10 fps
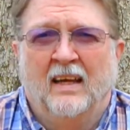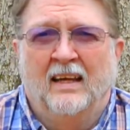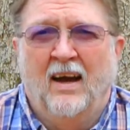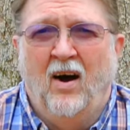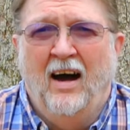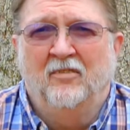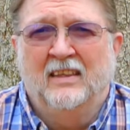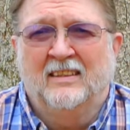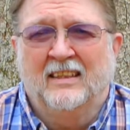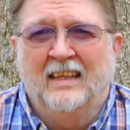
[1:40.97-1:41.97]
Now
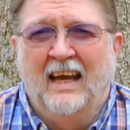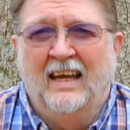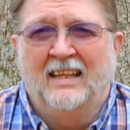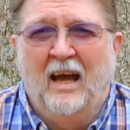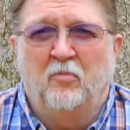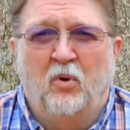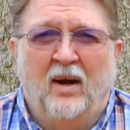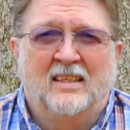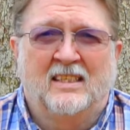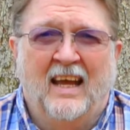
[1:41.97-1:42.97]
obviously at that
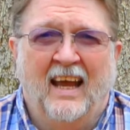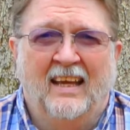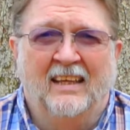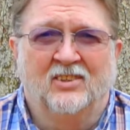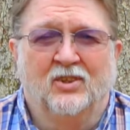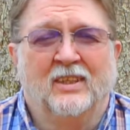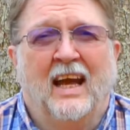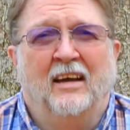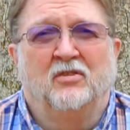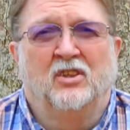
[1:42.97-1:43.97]
price tag, it's going to
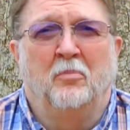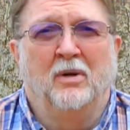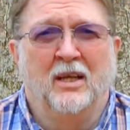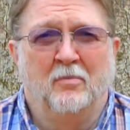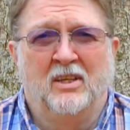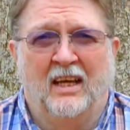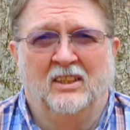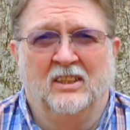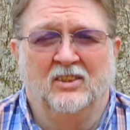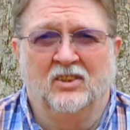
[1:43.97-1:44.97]
have some
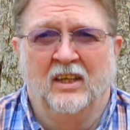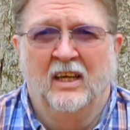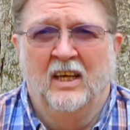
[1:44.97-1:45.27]
limitations.